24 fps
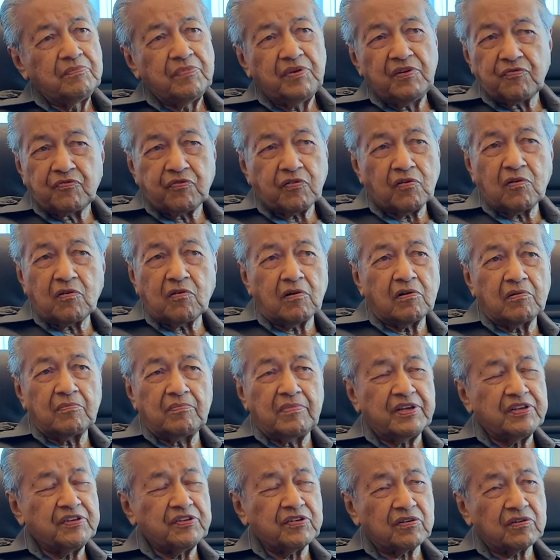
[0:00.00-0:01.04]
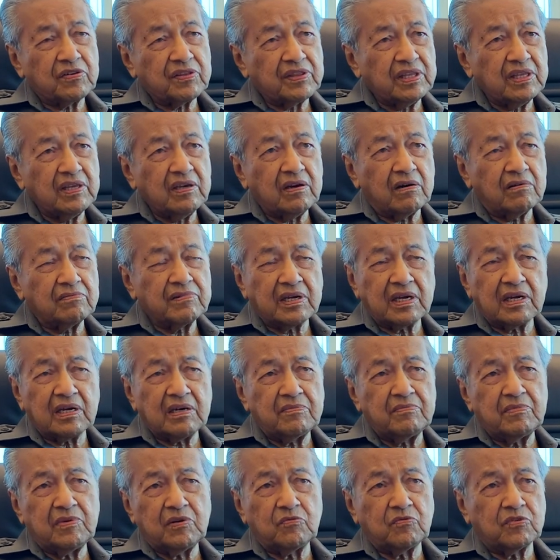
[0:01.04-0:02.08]
Before, majority of the
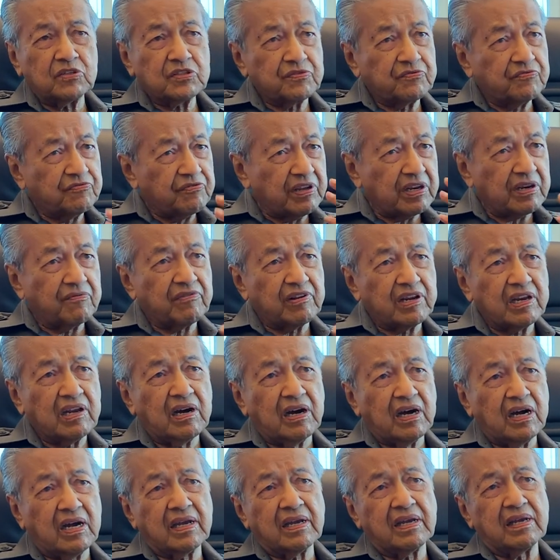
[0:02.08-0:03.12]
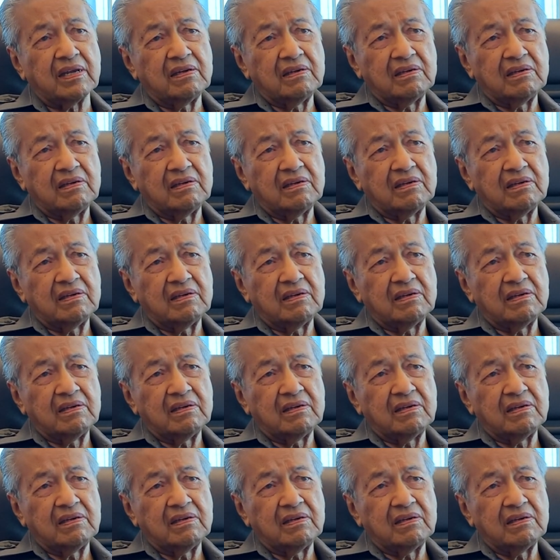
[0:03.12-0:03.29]
government was very, very high.